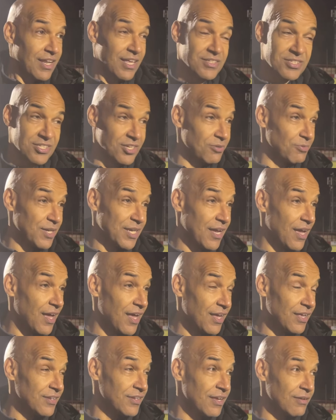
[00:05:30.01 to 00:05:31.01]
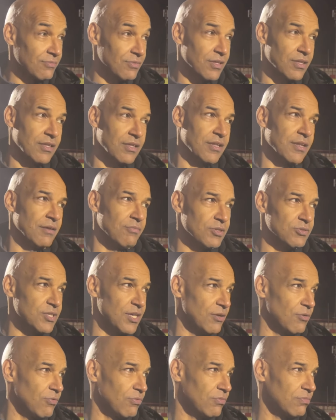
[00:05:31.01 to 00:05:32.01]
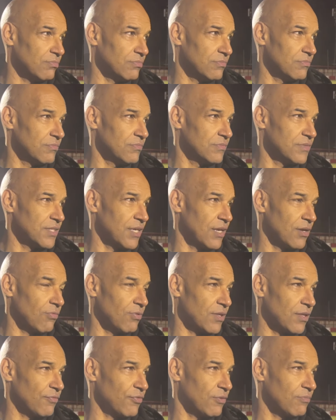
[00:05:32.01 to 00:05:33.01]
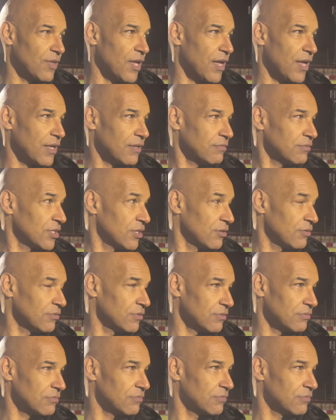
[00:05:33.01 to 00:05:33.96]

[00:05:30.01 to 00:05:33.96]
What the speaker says: Let's see who we get, and then we'll deal with it from there. You know,